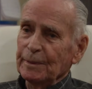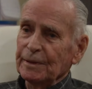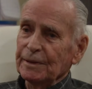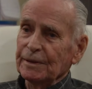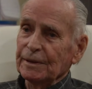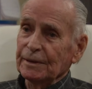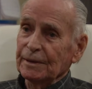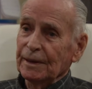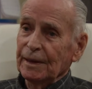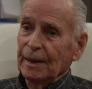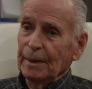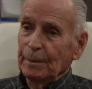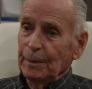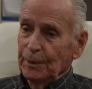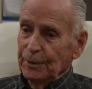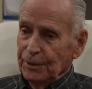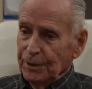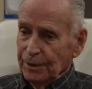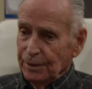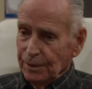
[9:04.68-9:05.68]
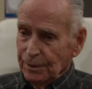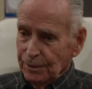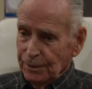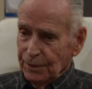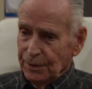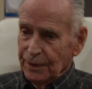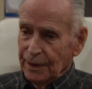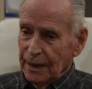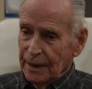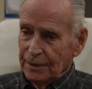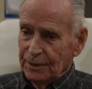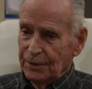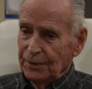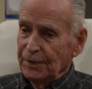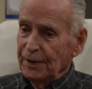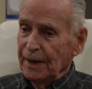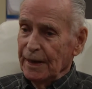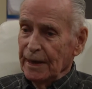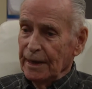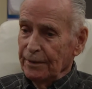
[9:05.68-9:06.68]
and says, Keplar, you know you got the
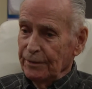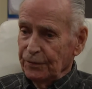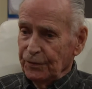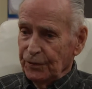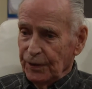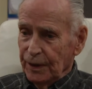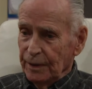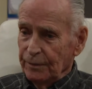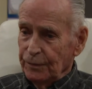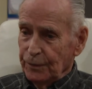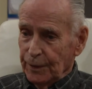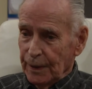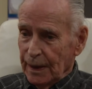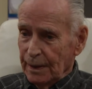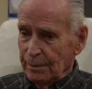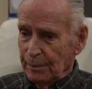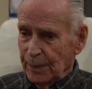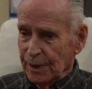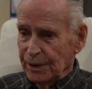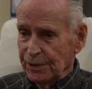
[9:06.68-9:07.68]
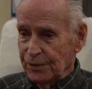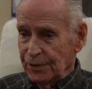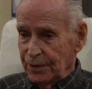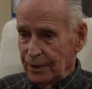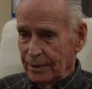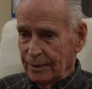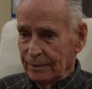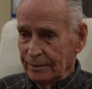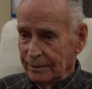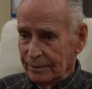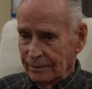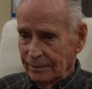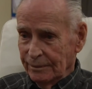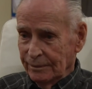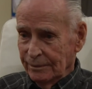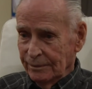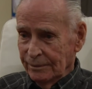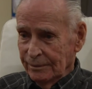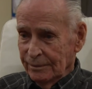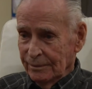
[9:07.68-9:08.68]
DFC for that mission.
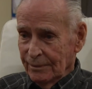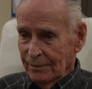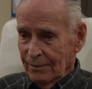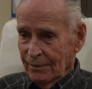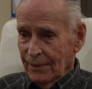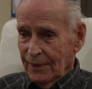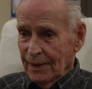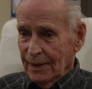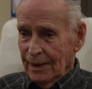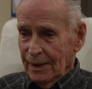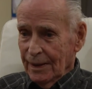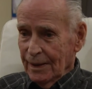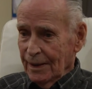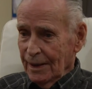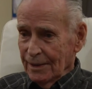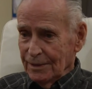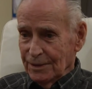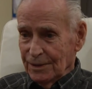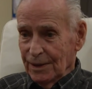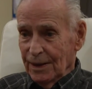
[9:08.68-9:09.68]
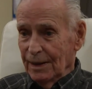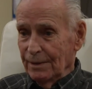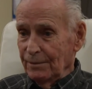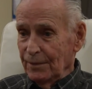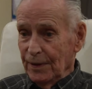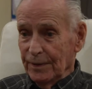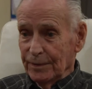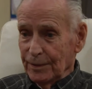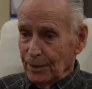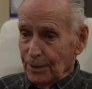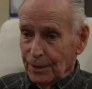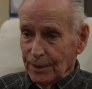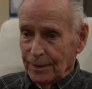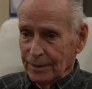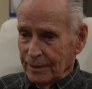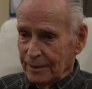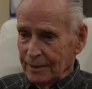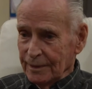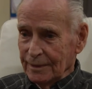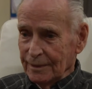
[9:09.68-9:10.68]
And I said, I've never heard
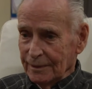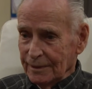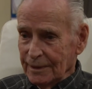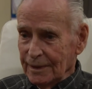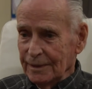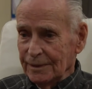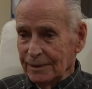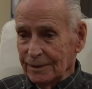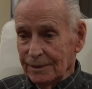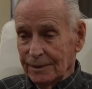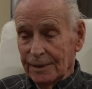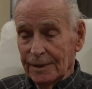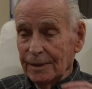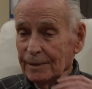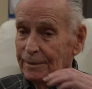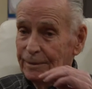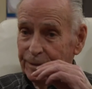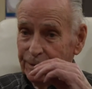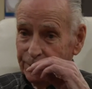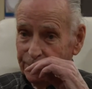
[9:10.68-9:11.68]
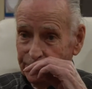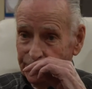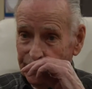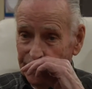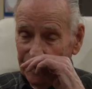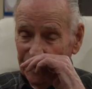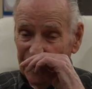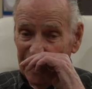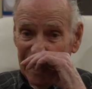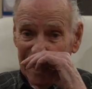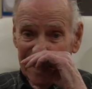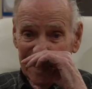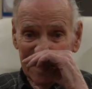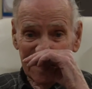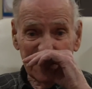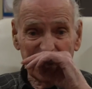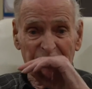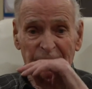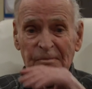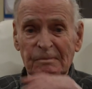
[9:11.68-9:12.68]
of it. He said, yeah, you, you got it.
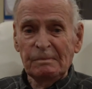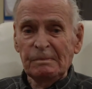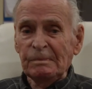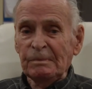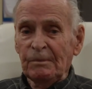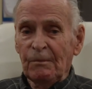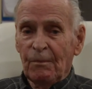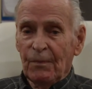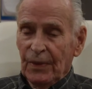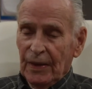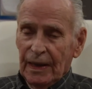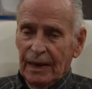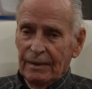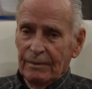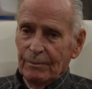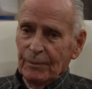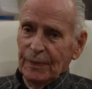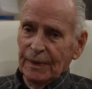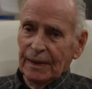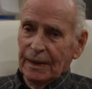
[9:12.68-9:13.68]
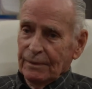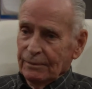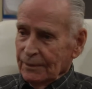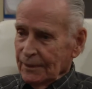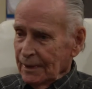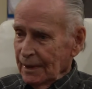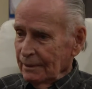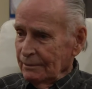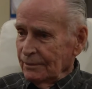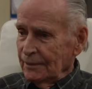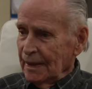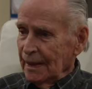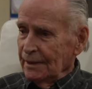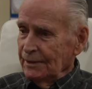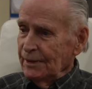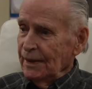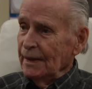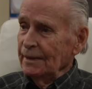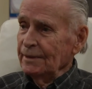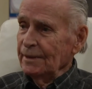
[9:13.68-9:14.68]
But at
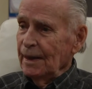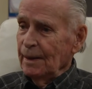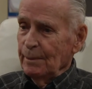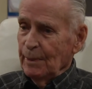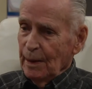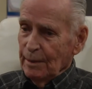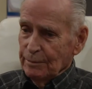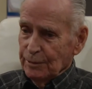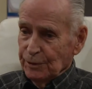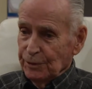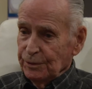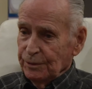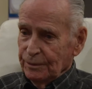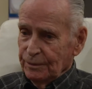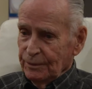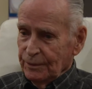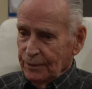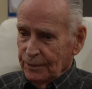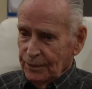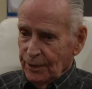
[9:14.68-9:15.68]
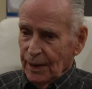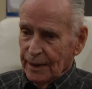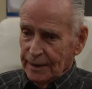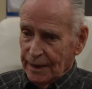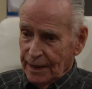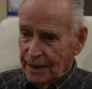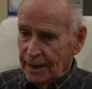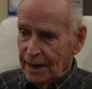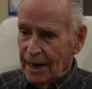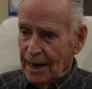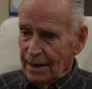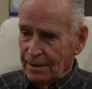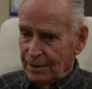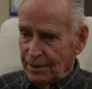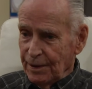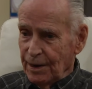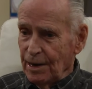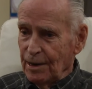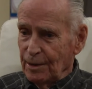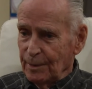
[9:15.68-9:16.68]
that time, I was trying to get out of
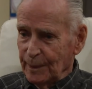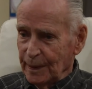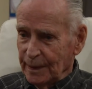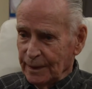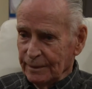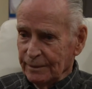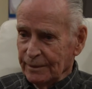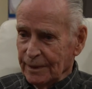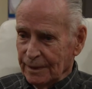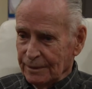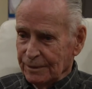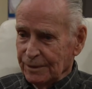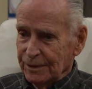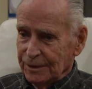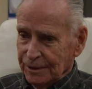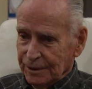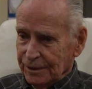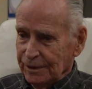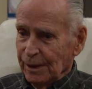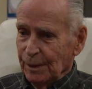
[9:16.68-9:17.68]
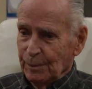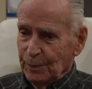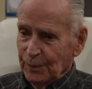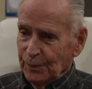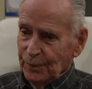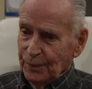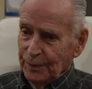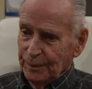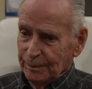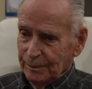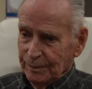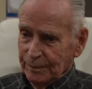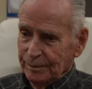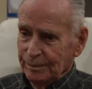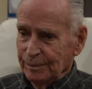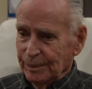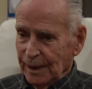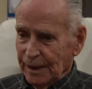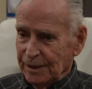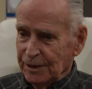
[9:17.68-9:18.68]
the Army, jumping from
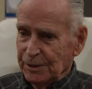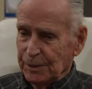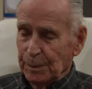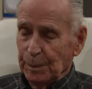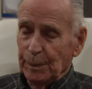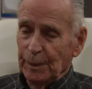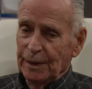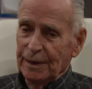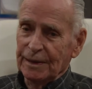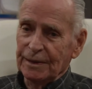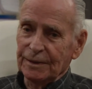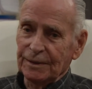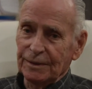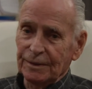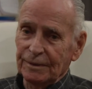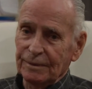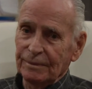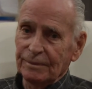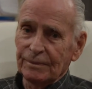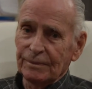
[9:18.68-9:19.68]
place to place.